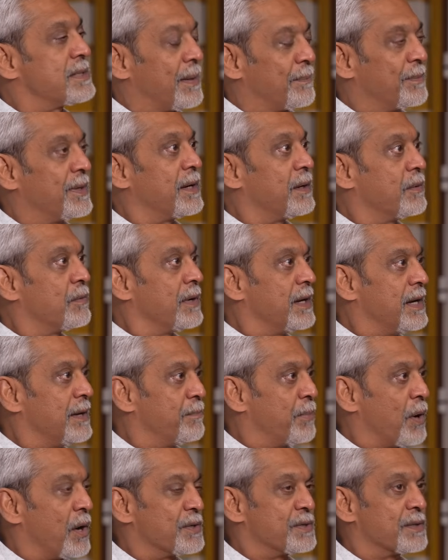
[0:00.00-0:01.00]
something really
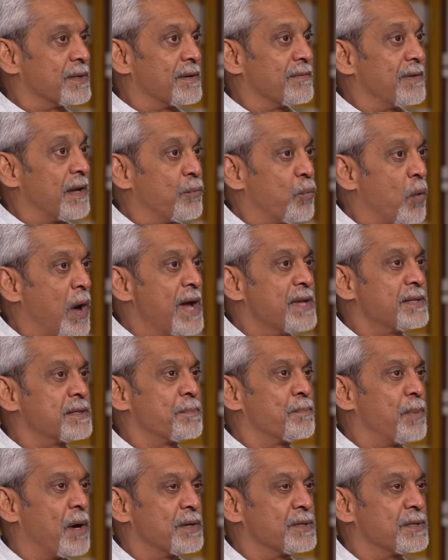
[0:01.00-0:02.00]
positive. And why is
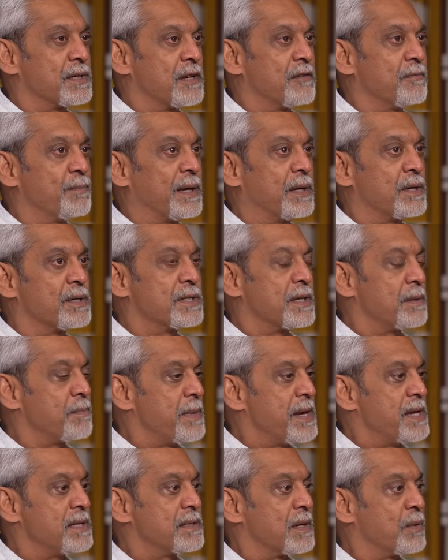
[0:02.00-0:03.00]
it positive? Because it
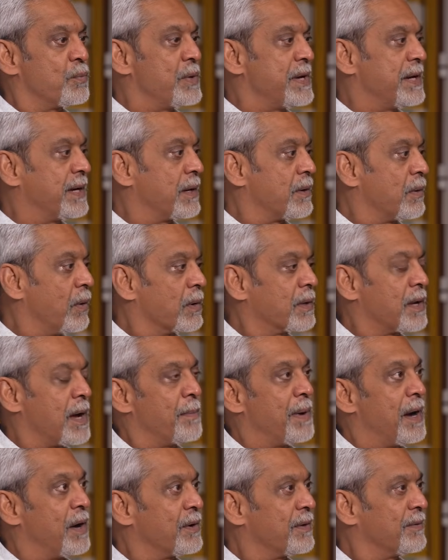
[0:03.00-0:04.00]
means that we can all
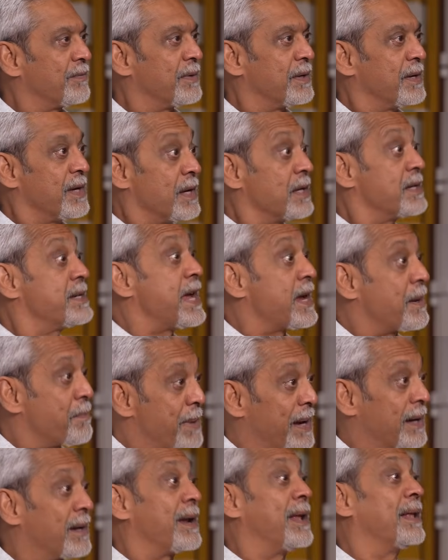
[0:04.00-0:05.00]
come take
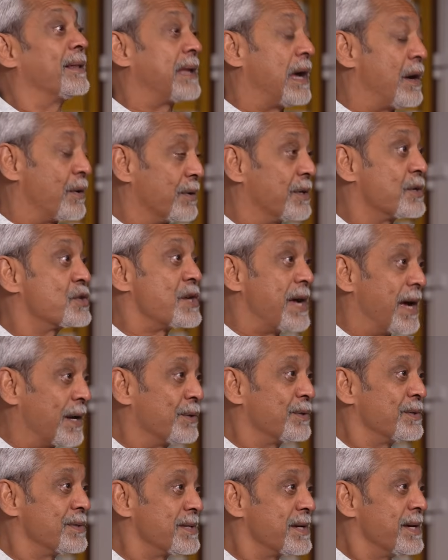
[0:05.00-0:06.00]
mental health out of the
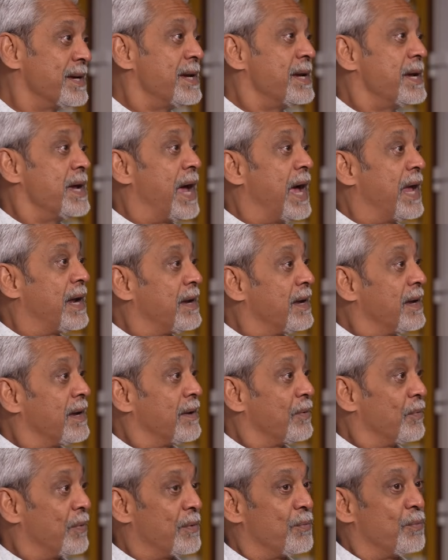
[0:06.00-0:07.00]
shadows. And
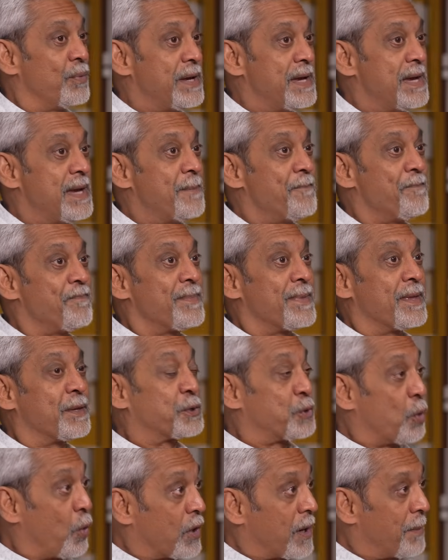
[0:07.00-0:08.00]
when we
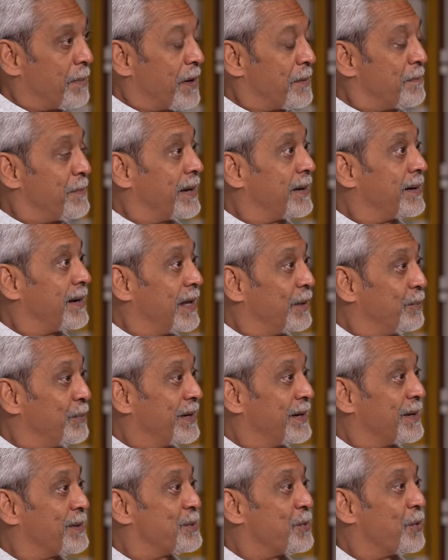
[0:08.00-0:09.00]
talk about mental health,
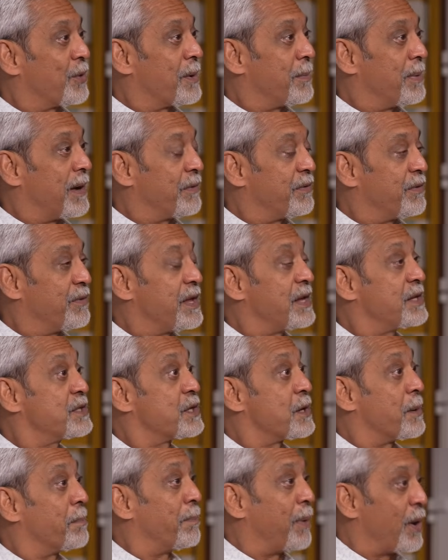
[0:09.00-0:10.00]
we can talk about things
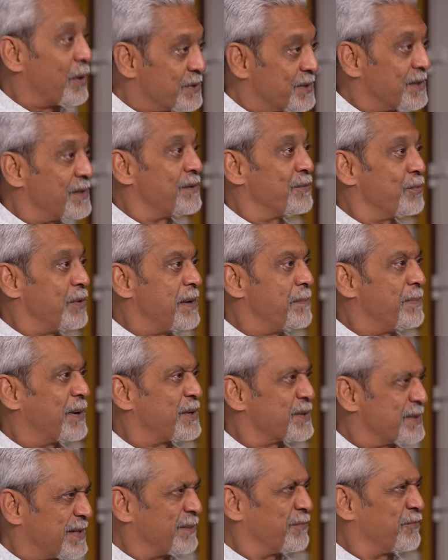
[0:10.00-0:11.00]
in a positive way,
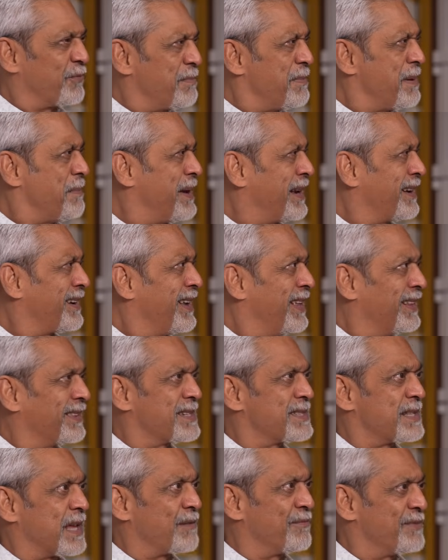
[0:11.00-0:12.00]
because for me, mental health
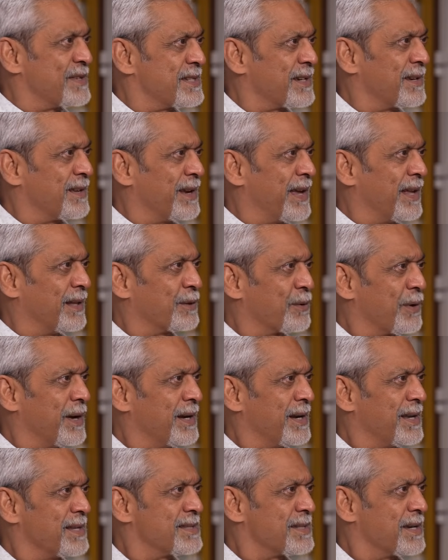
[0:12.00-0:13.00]
is like physical health,
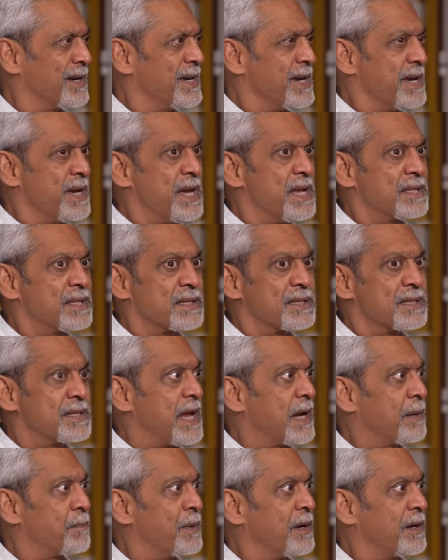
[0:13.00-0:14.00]
right? It's a
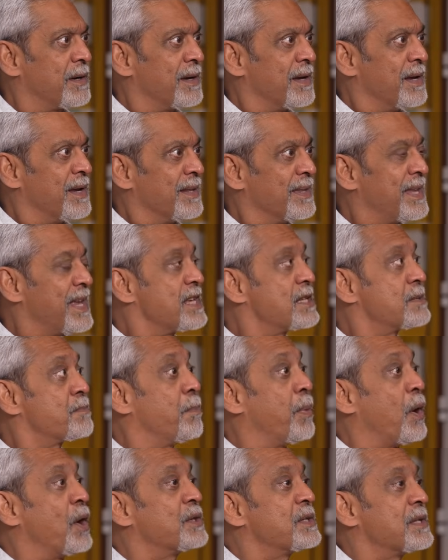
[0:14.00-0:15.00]
statement that is
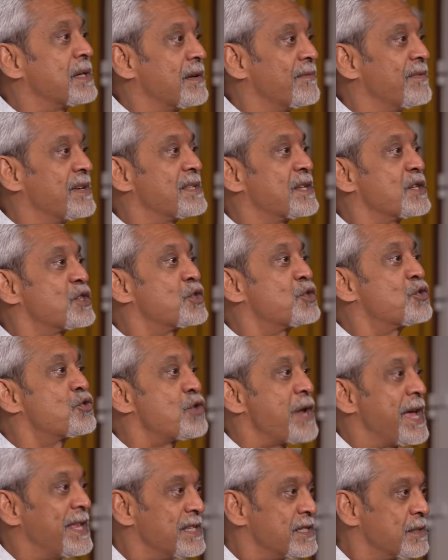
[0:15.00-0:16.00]
positive. It's a
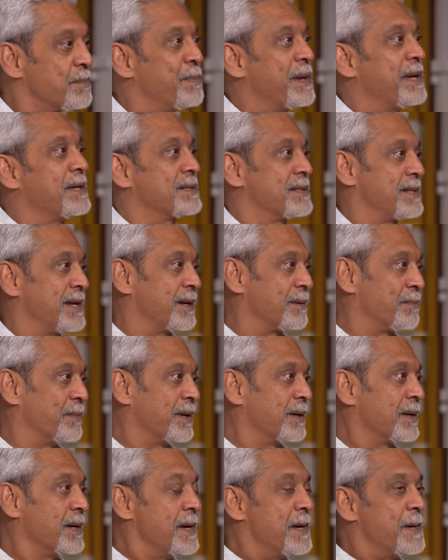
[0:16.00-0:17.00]
strengths-based
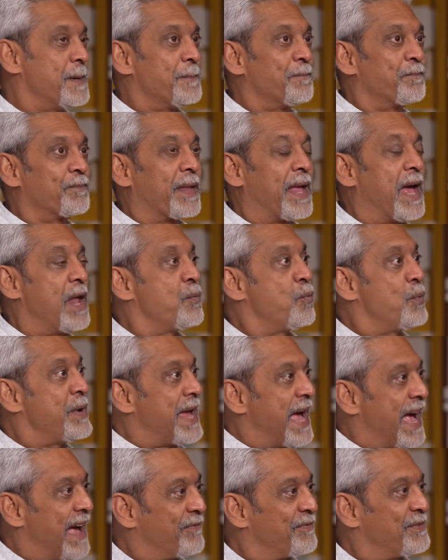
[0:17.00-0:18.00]
statement. And we
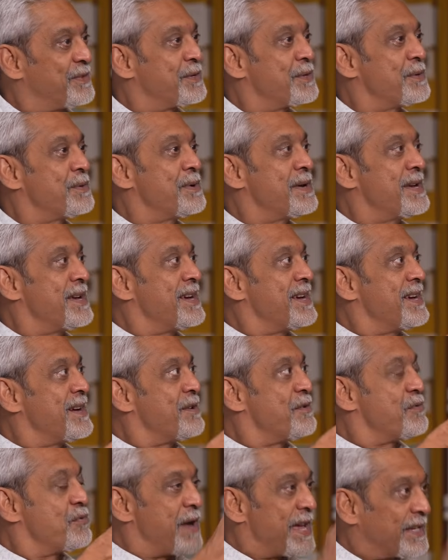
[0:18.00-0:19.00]
have to
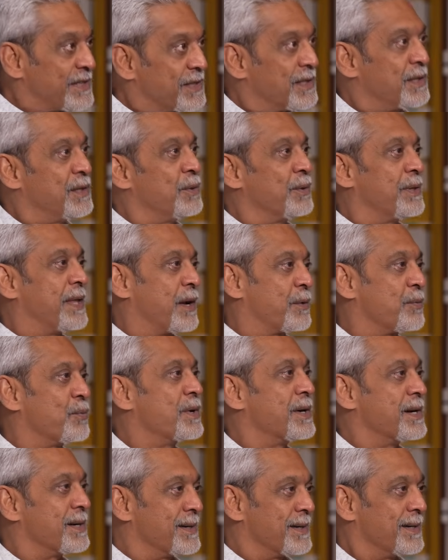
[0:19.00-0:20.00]
rescue that
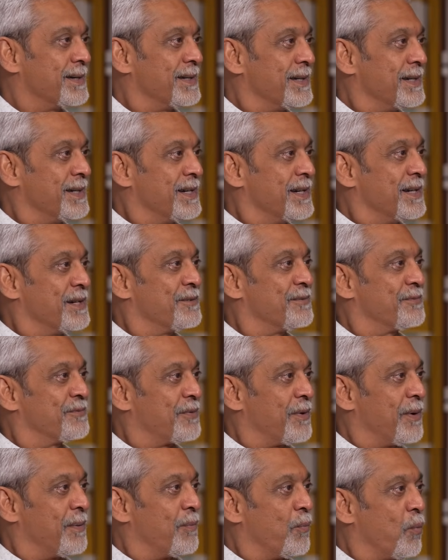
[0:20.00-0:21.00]
word
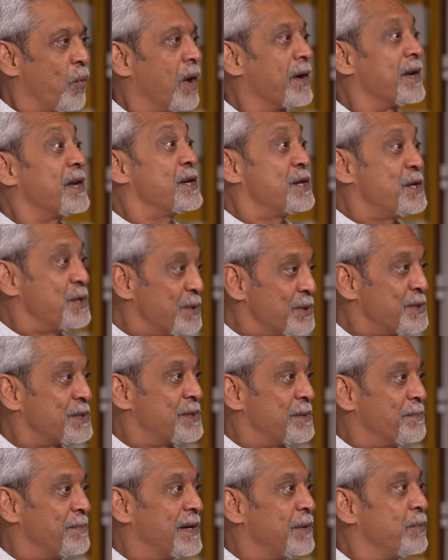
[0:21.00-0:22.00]
from what it used
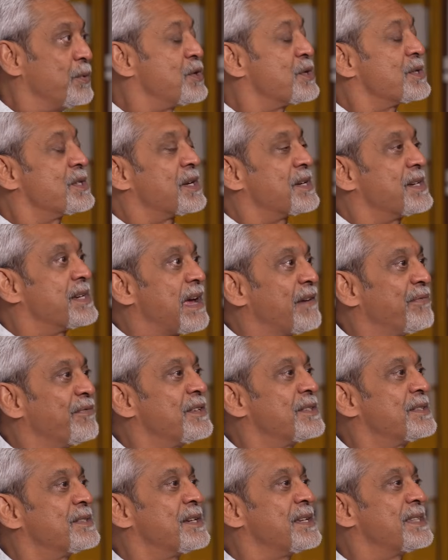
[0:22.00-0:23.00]
to be, which is a
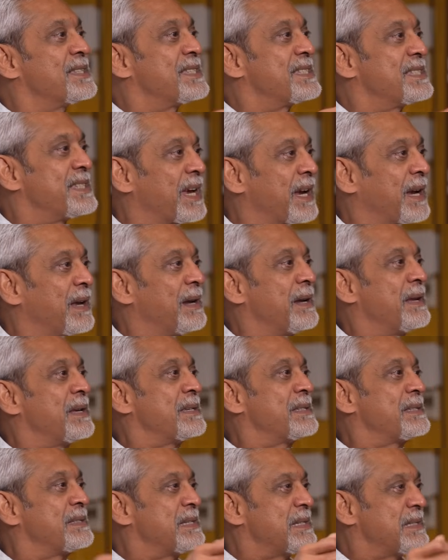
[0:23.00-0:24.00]
deficit,
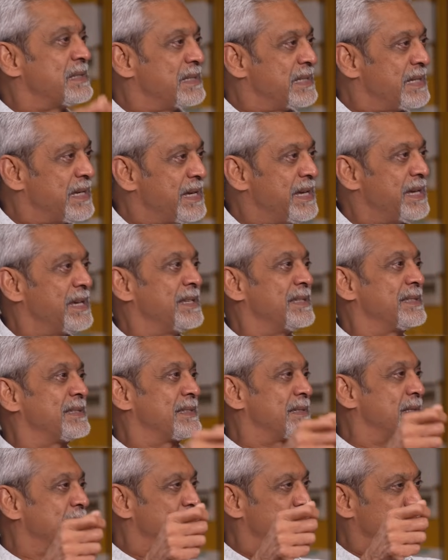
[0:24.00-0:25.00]
sickness,
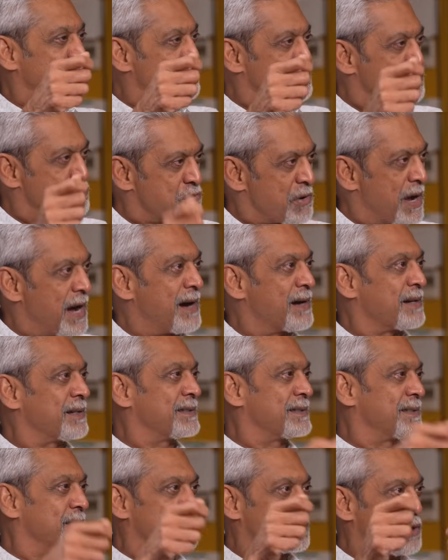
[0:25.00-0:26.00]
disease,
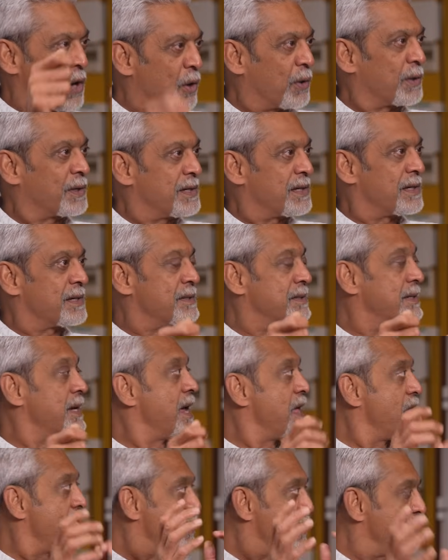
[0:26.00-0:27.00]
drugs, doctors.
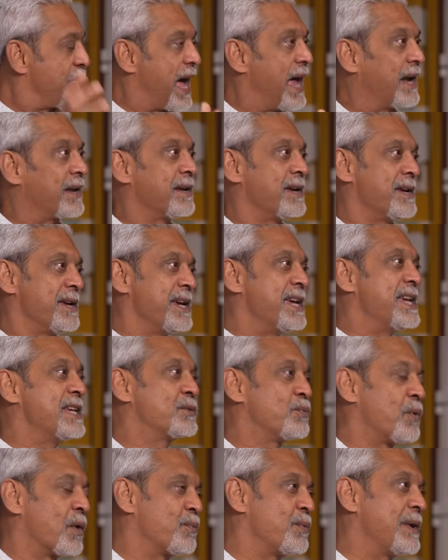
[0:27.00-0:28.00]
That
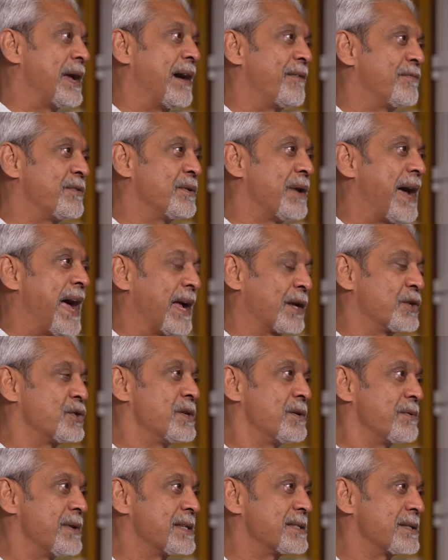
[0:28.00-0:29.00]
is what we have to
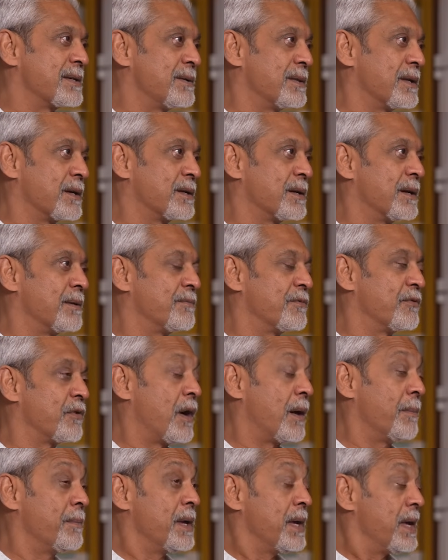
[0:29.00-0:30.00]
actually rescue the term
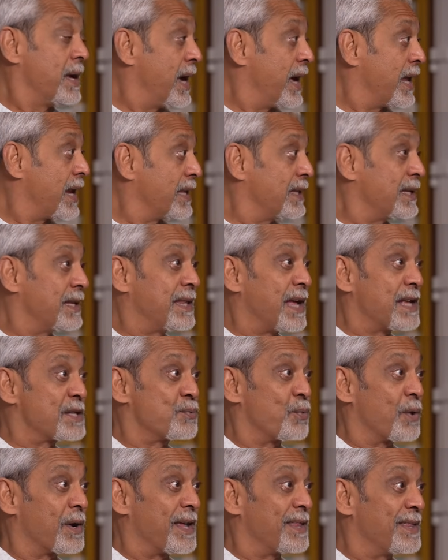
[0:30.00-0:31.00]
from. And I think
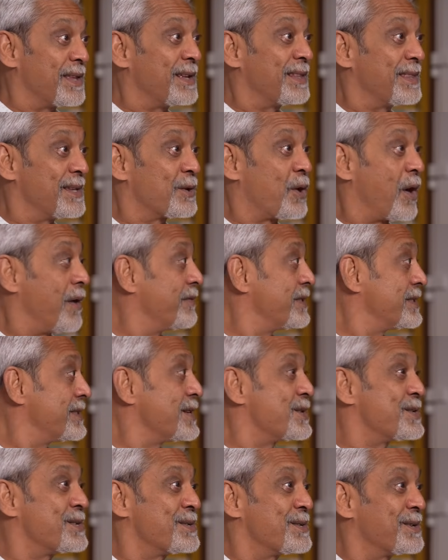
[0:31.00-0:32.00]
that's what I think the
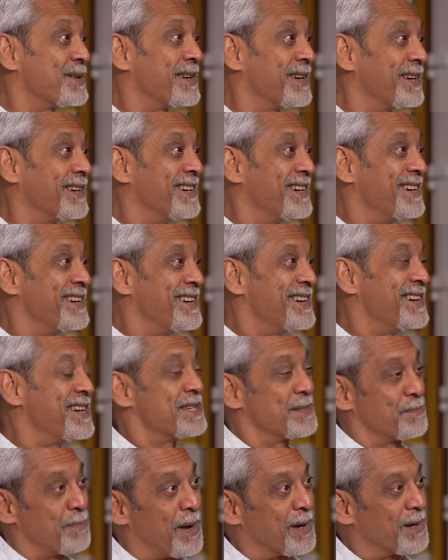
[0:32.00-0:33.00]
conversation today
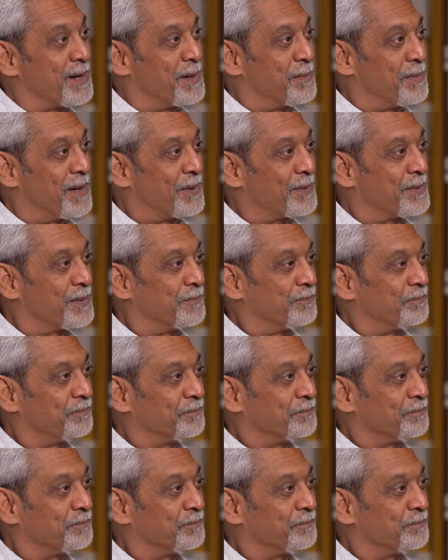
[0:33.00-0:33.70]
is partly about.